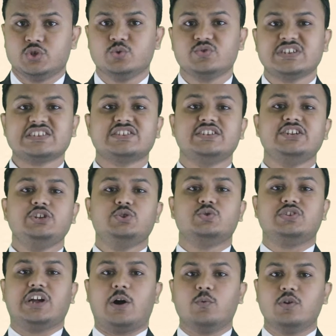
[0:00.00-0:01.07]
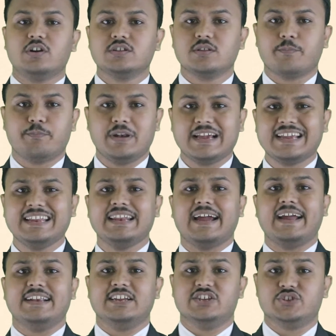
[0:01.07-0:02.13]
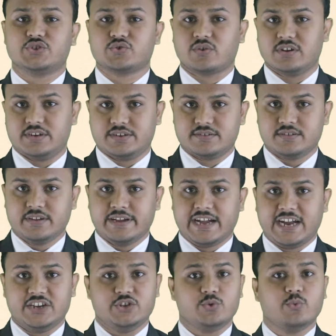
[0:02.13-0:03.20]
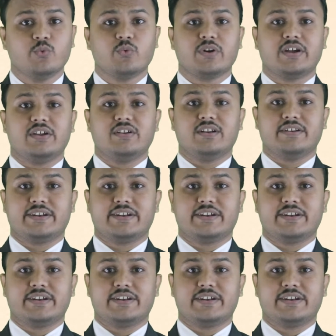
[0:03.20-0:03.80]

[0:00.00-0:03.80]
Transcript: You just need to download the plugin and install it, and you